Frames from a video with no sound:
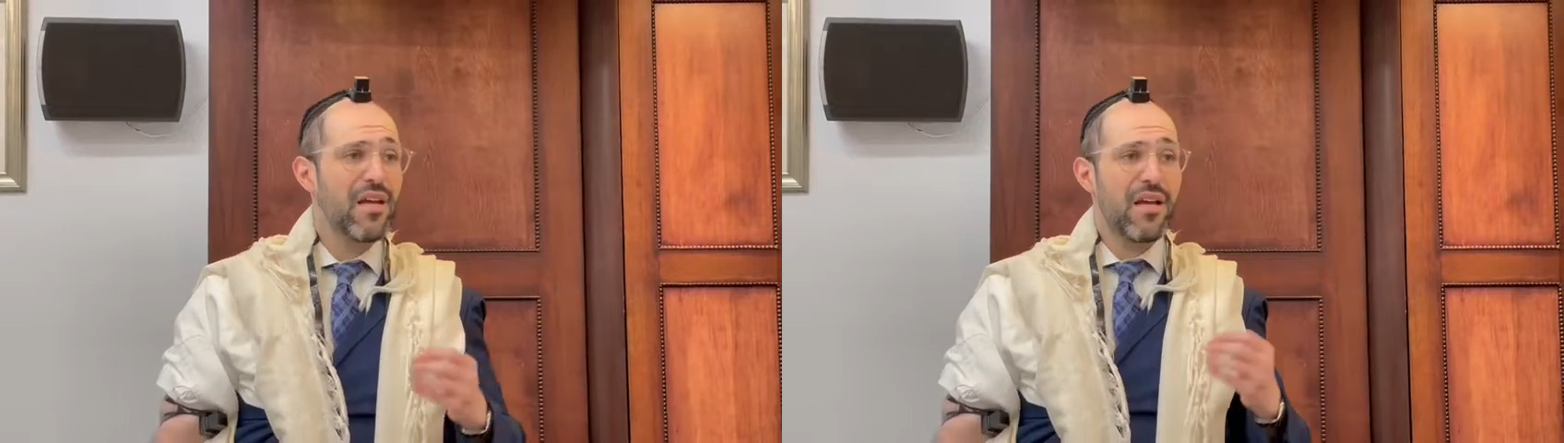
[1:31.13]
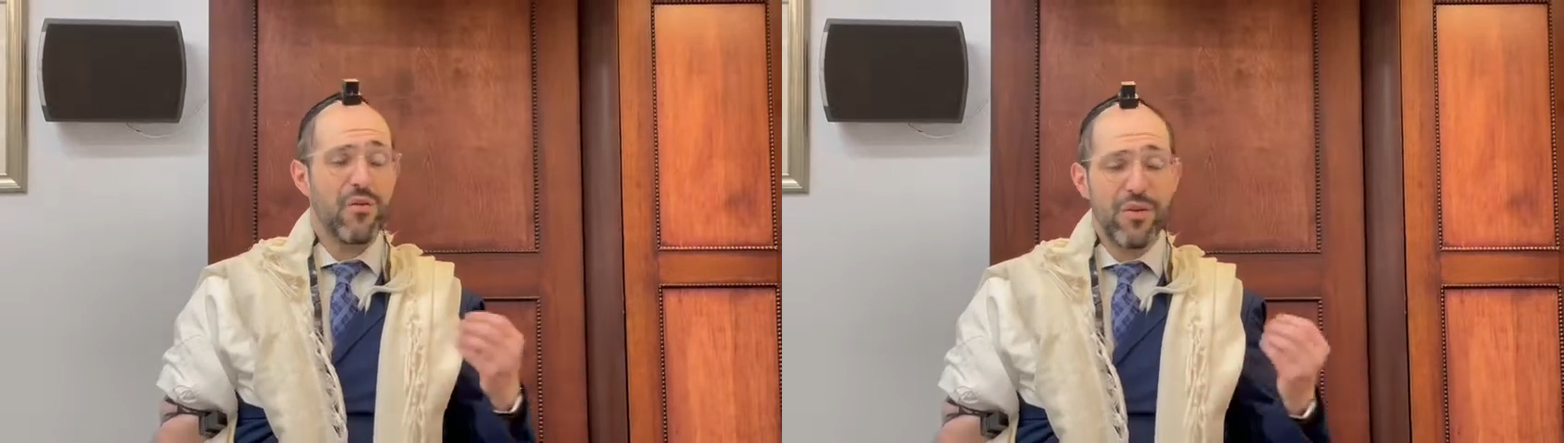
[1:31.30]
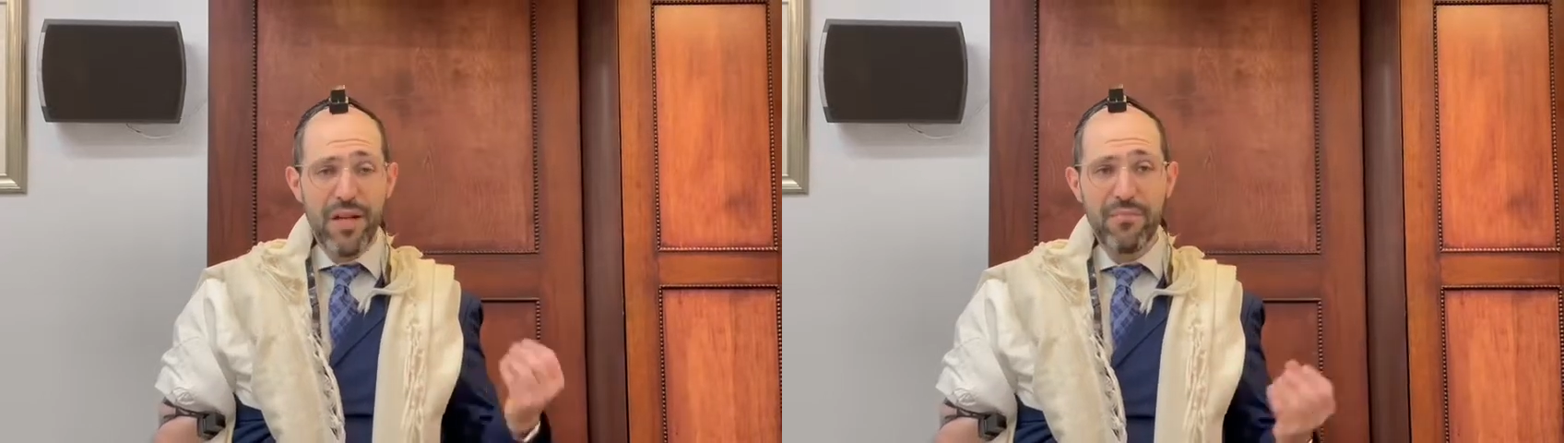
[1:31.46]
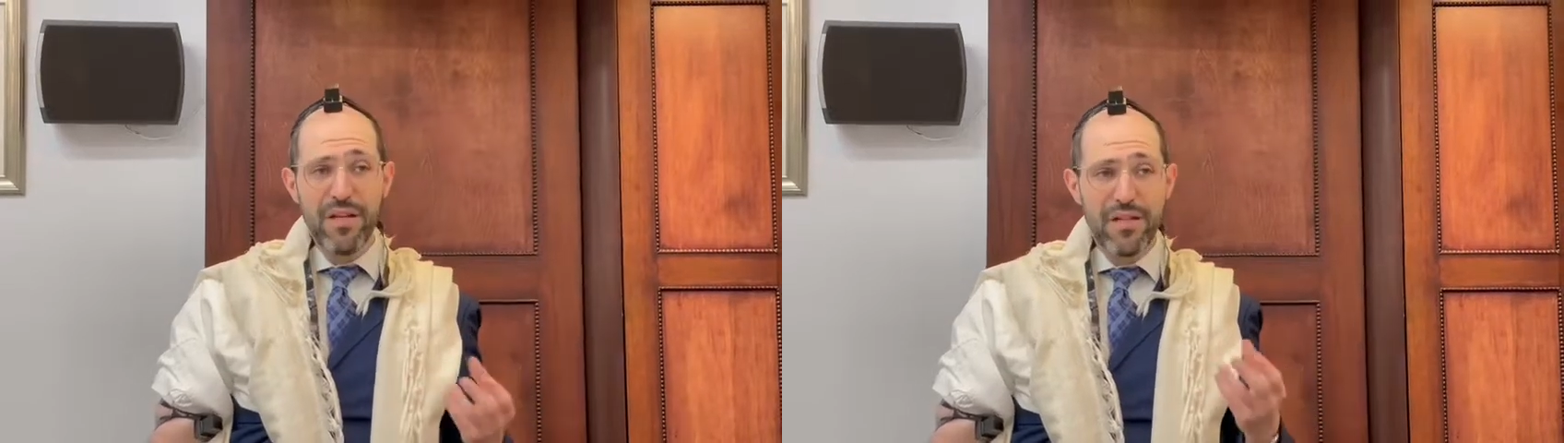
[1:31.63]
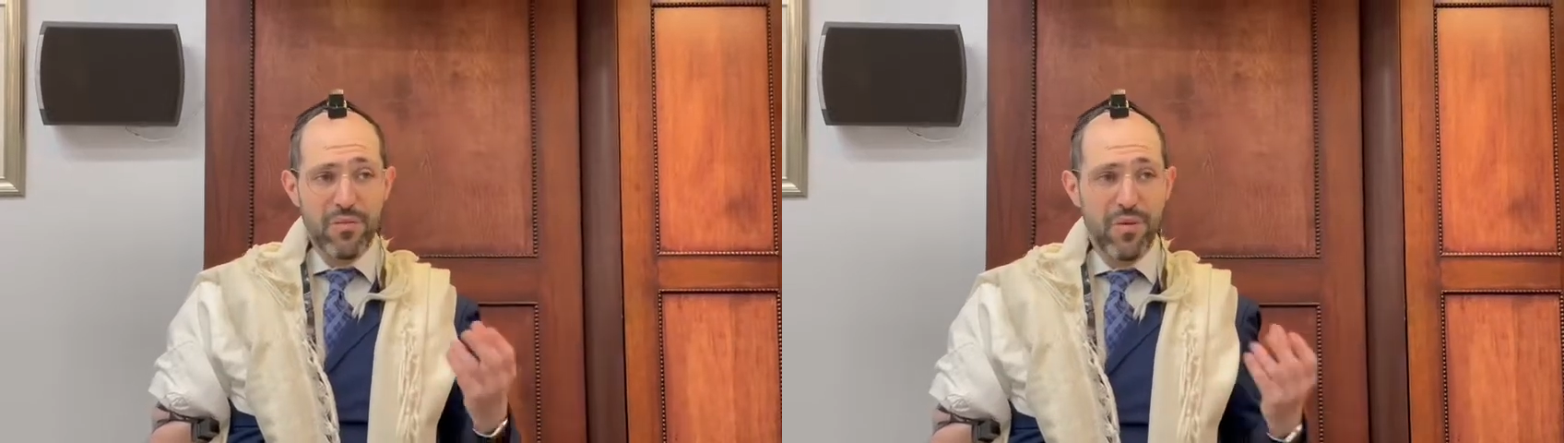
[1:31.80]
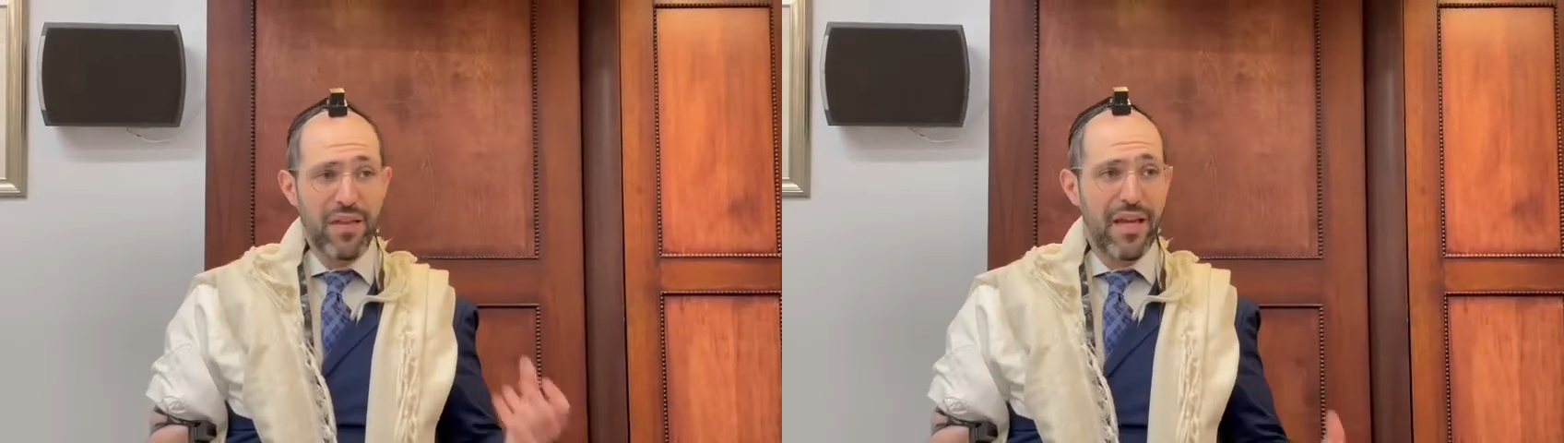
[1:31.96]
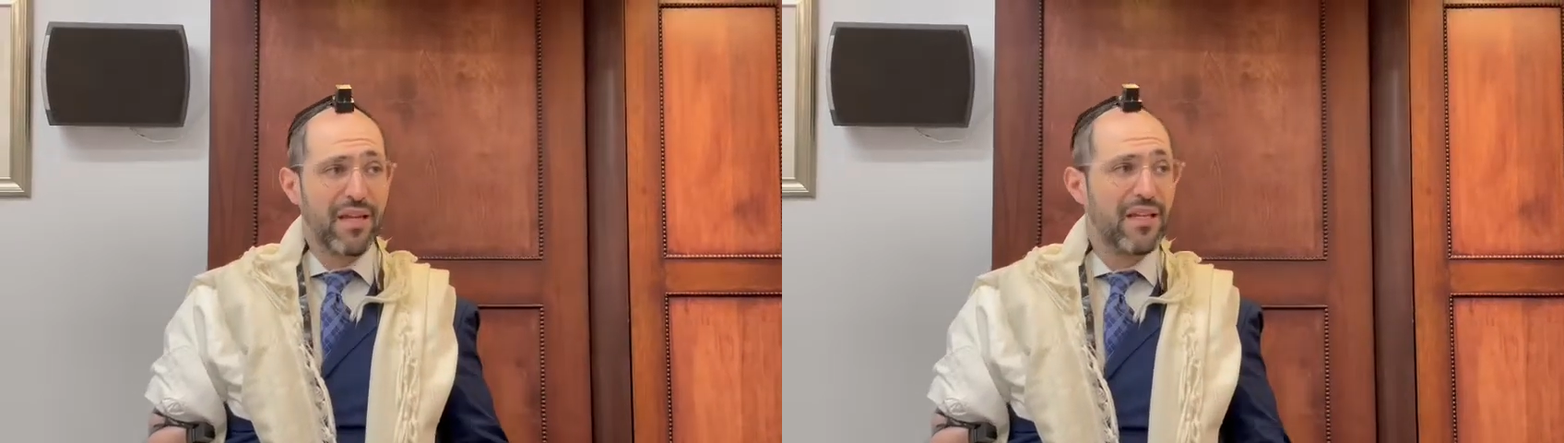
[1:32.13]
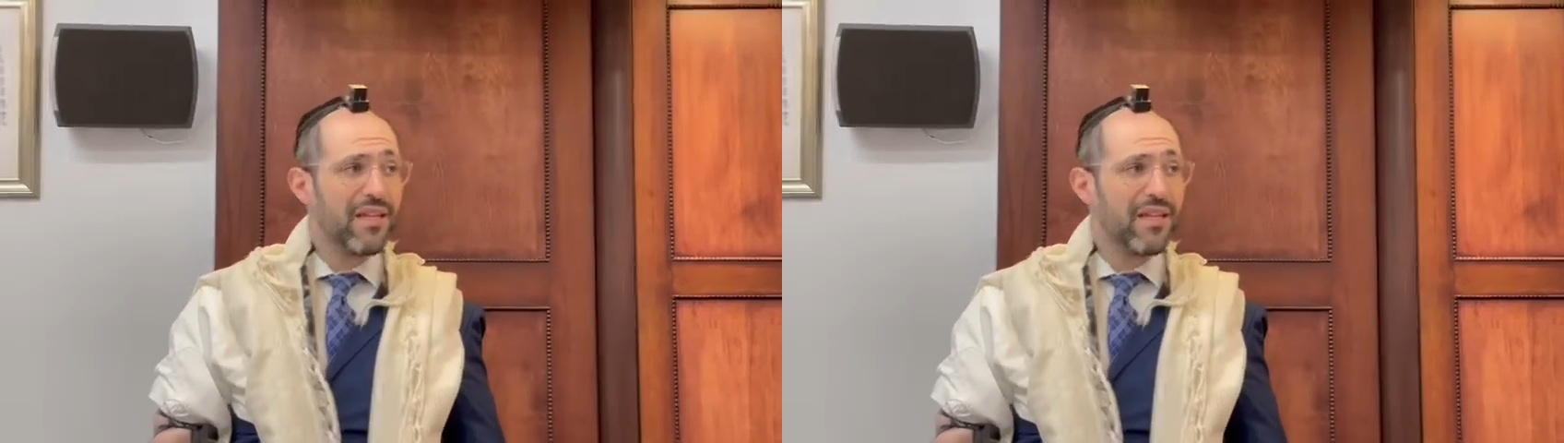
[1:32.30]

it would get mixed with any